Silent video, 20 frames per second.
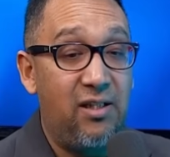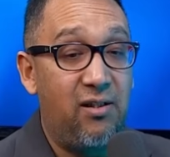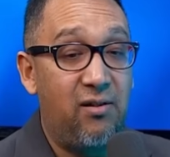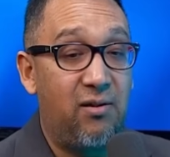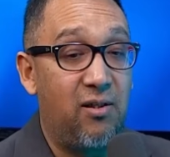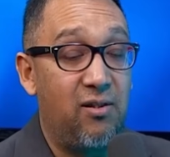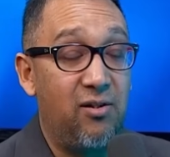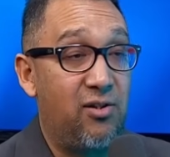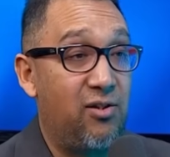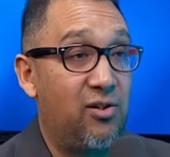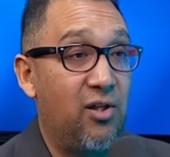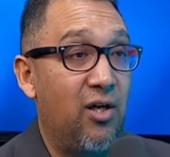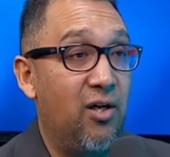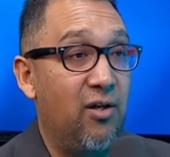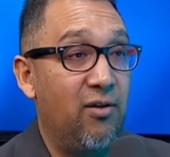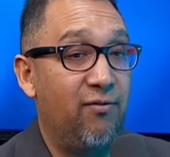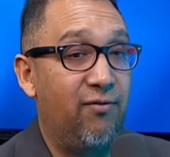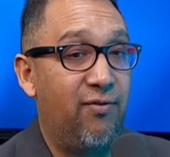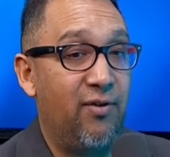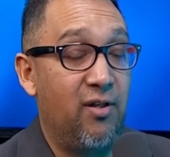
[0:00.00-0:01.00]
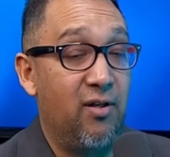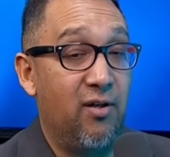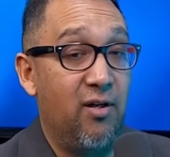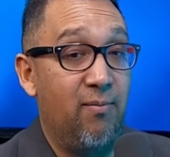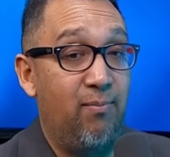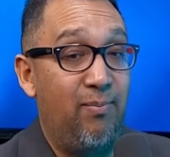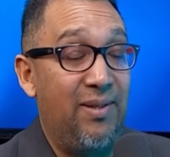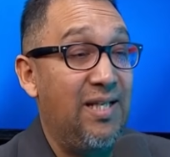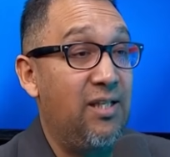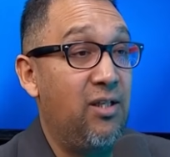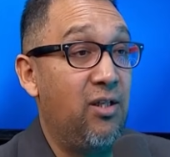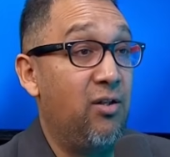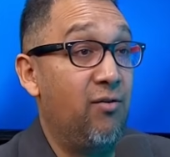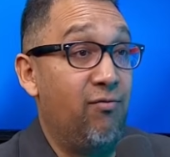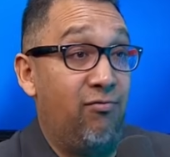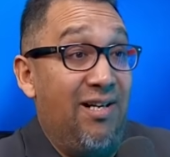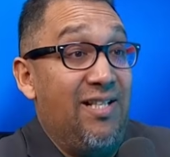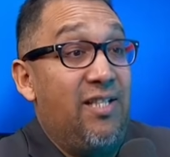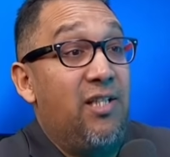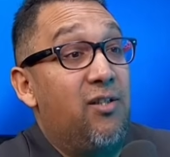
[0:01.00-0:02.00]
concern for the opinion
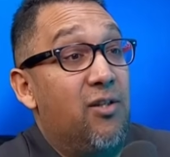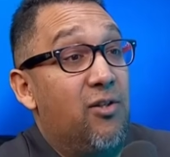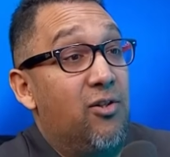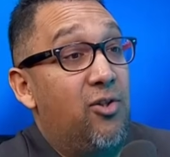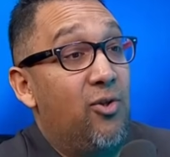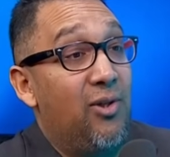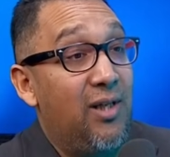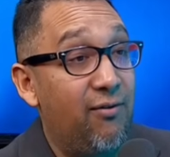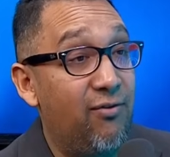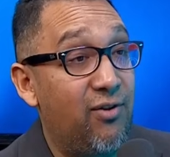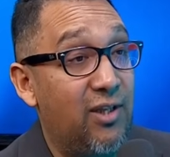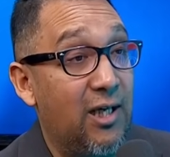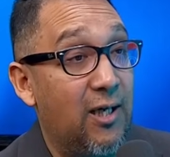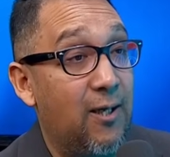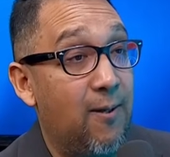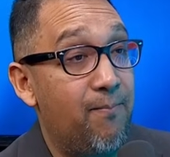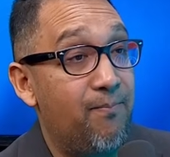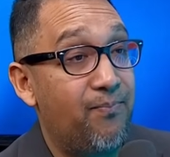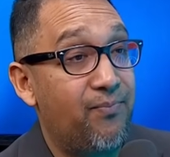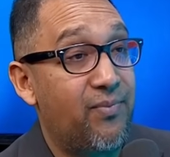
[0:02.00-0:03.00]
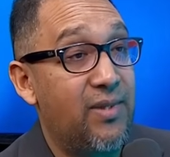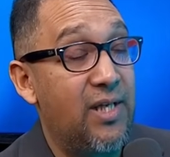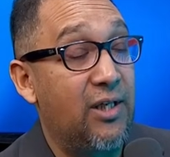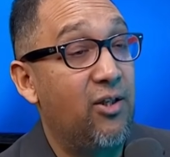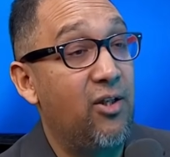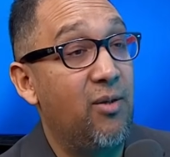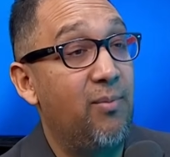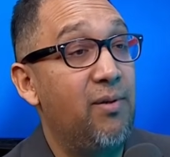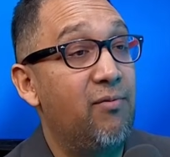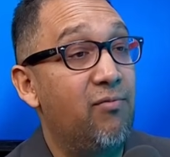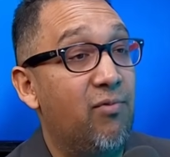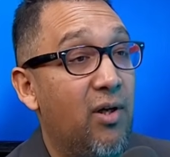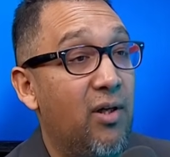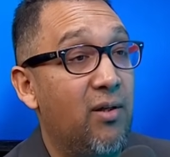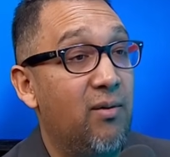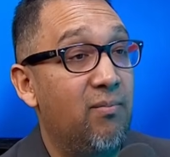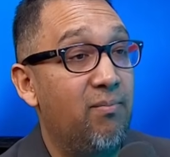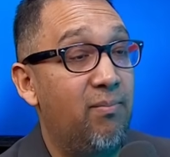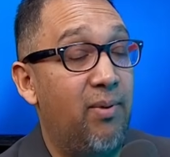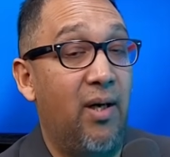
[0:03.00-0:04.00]
of residents who live there. They're going to be
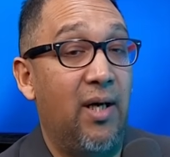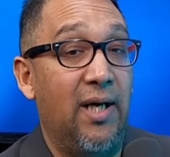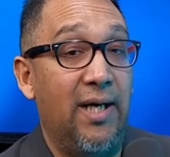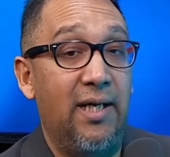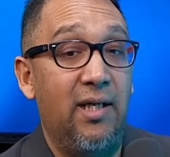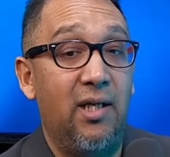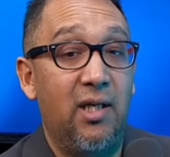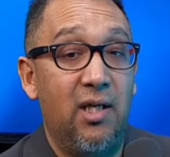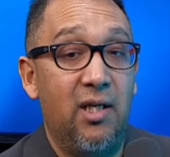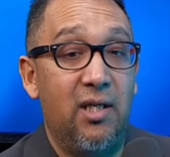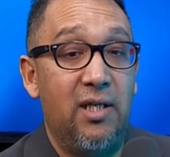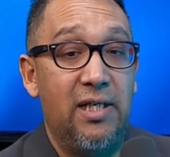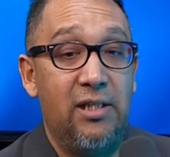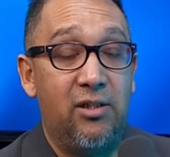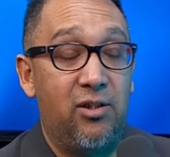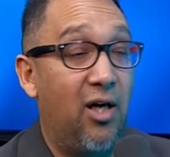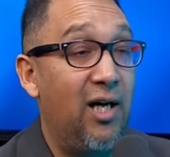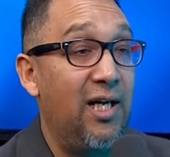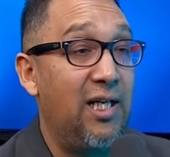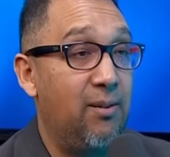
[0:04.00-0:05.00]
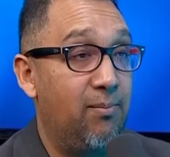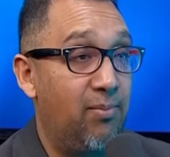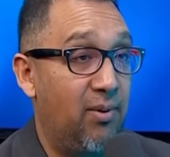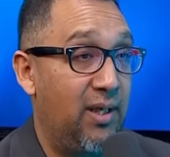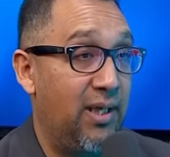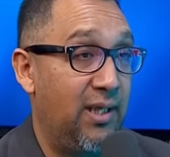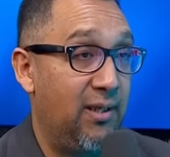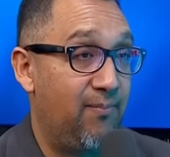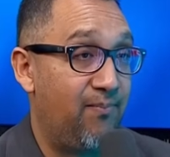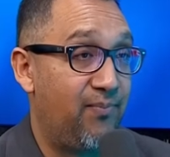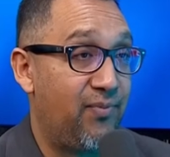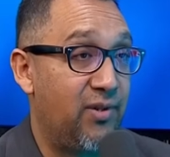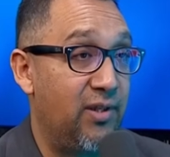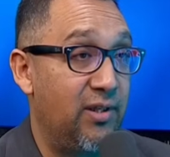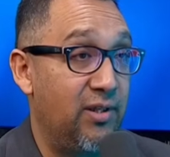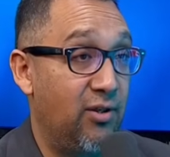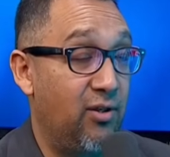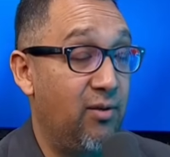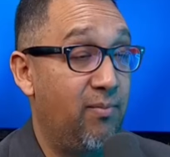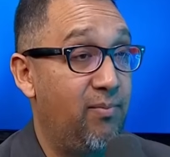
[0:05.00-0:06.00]
run entirely by
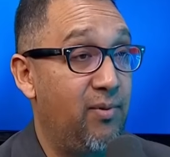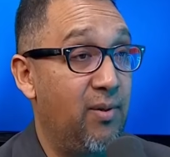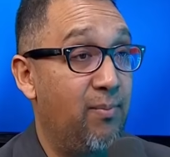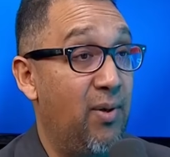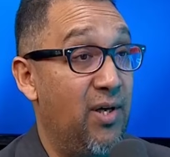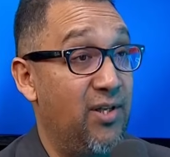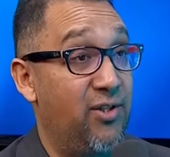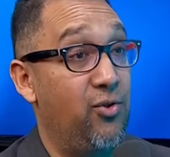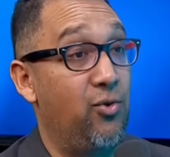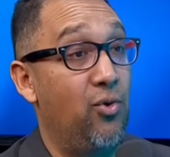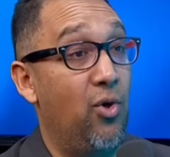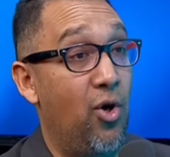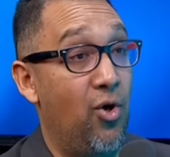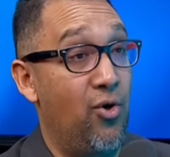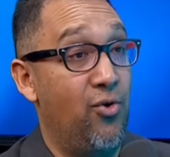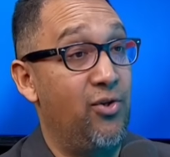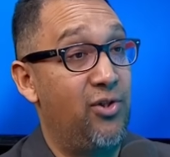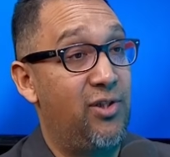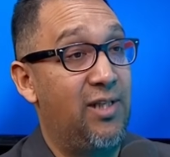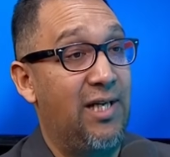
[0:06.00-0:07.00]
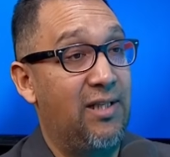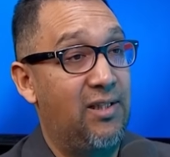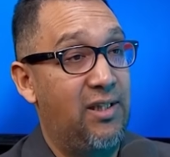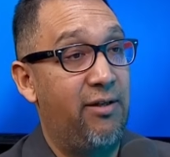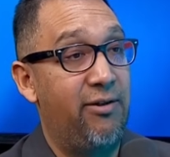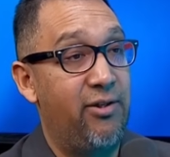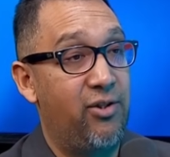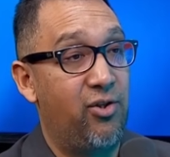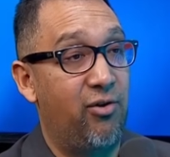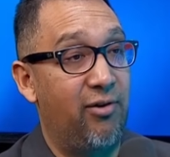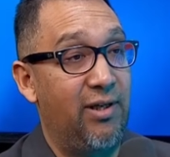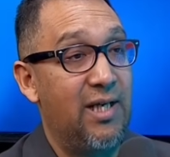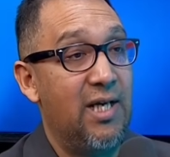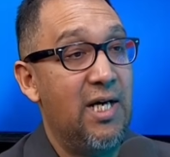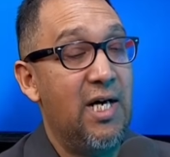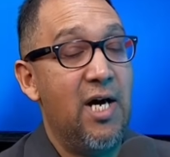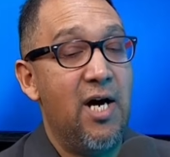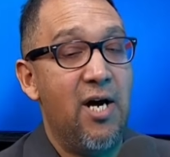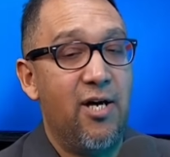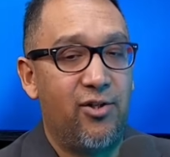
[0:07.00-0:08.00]
the person who owns that territory.
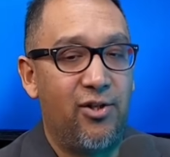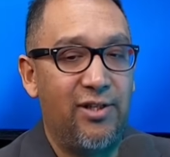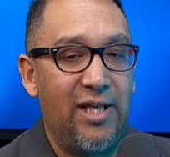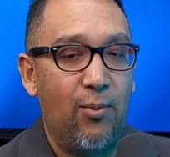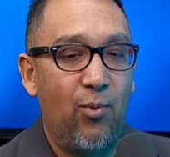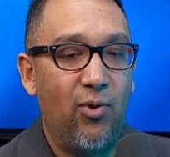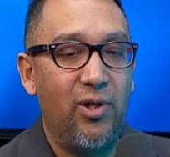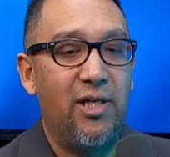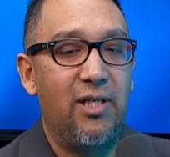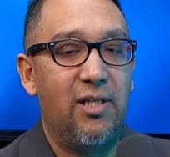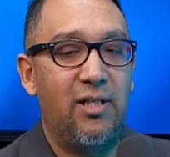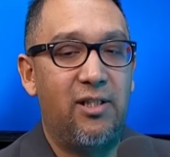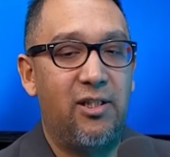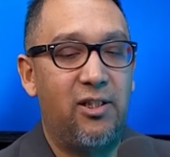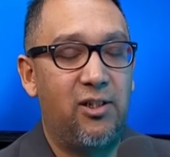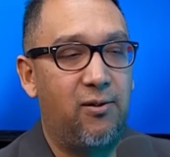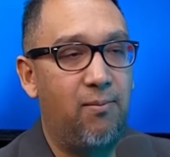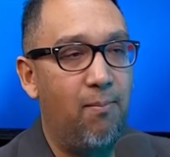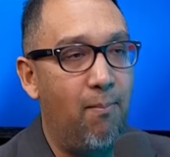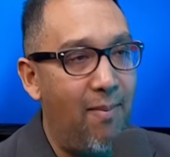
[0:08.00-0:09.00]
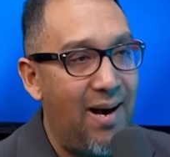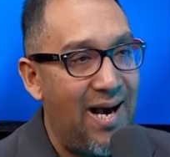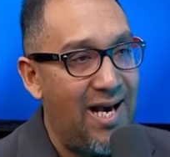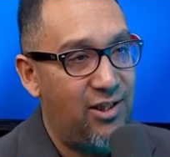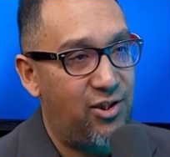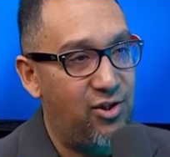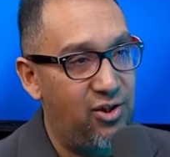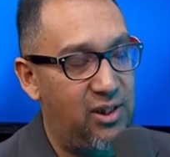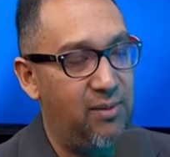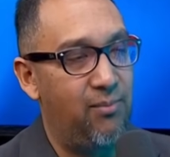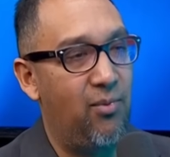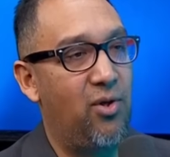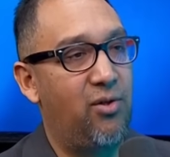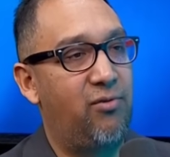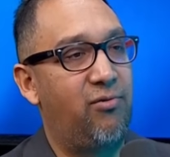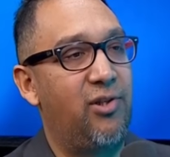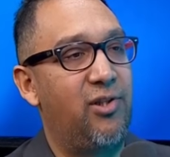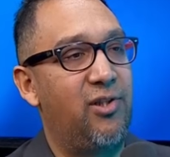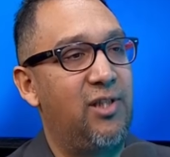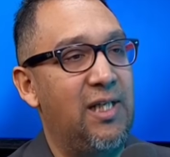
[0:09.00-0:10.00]
So they want to smash
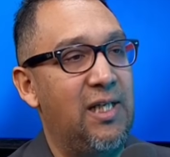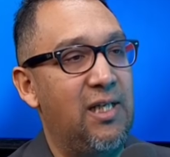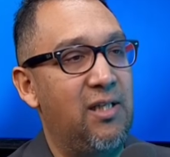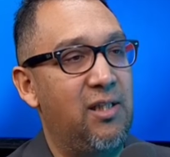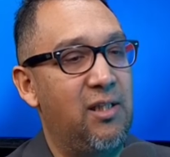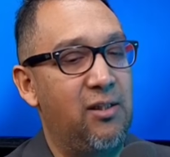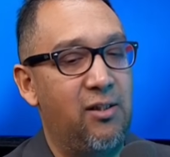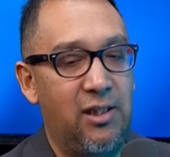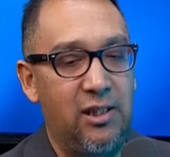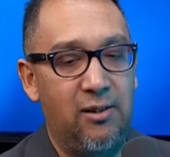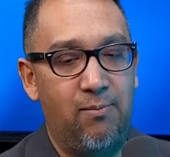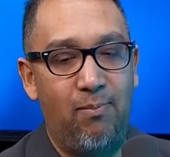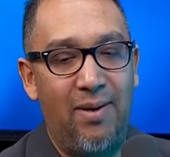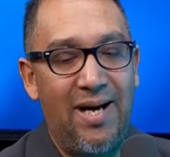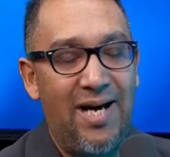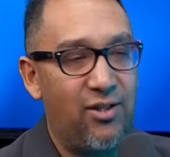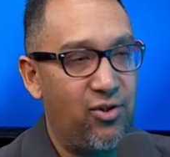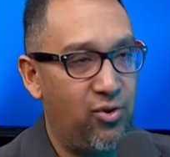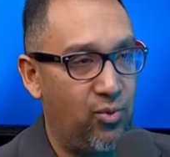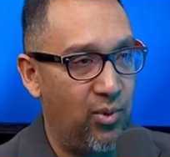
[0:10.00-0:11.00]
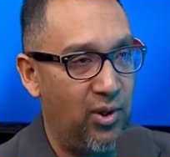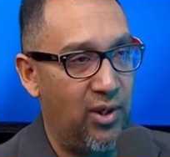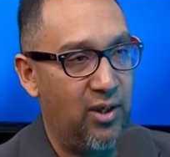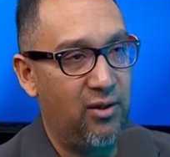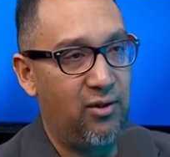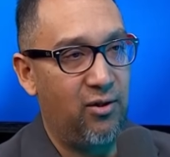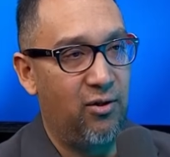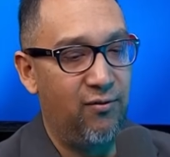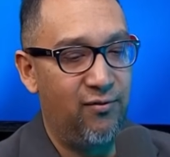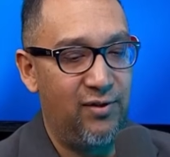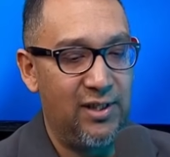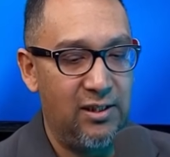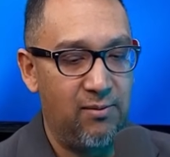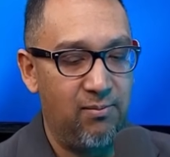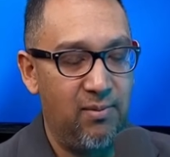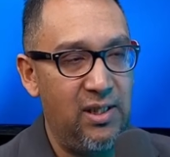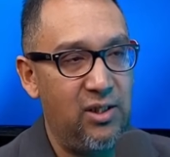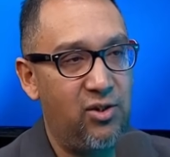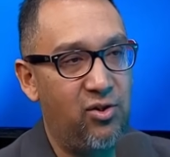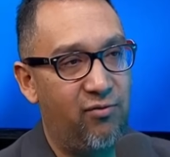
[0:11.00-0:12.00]
democracies into this patchwork of these
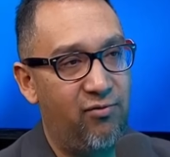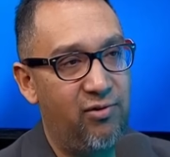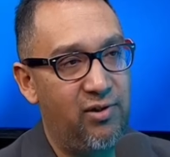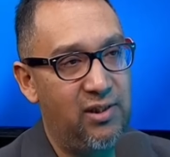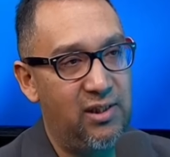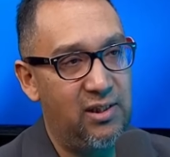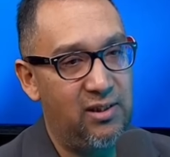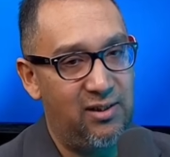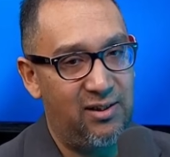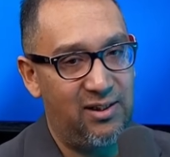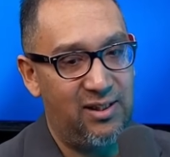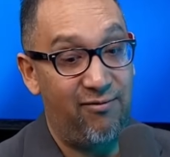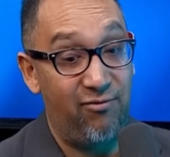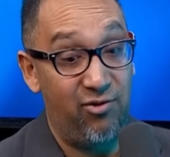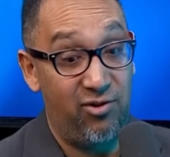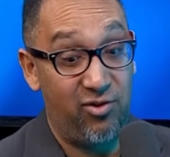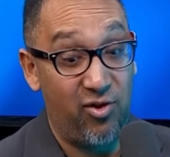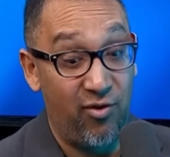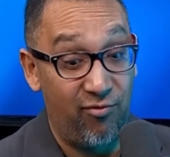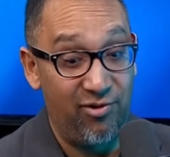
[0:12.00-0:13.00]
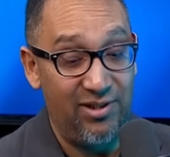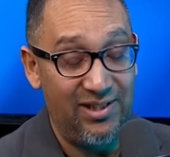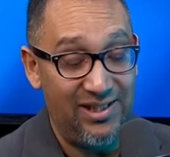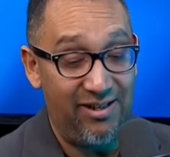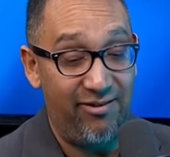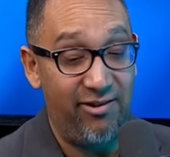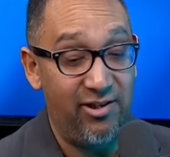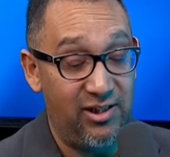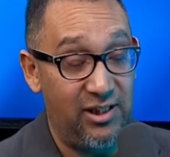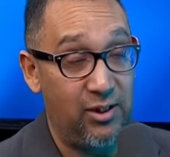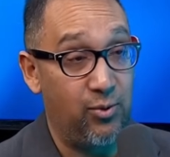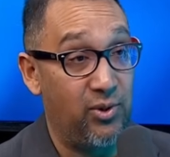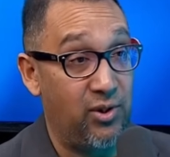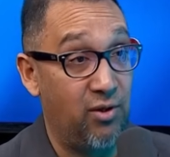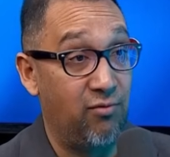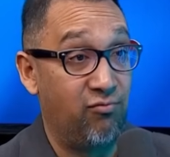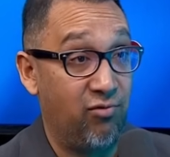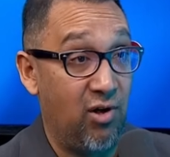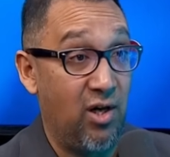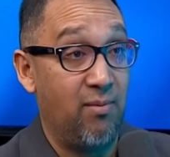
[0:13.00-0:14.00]
mini sovereign territories, which are
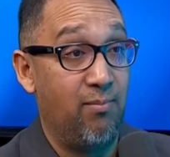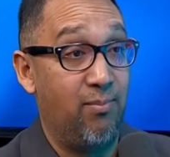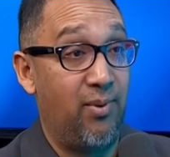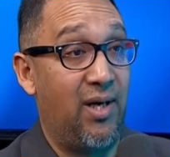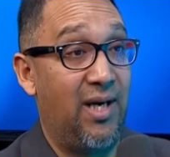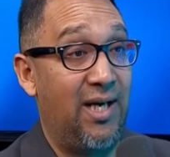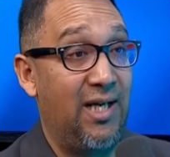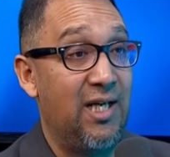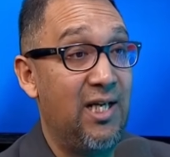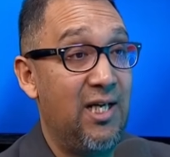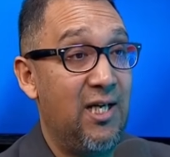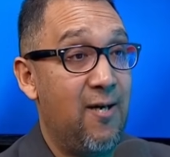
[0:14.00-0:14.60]
run by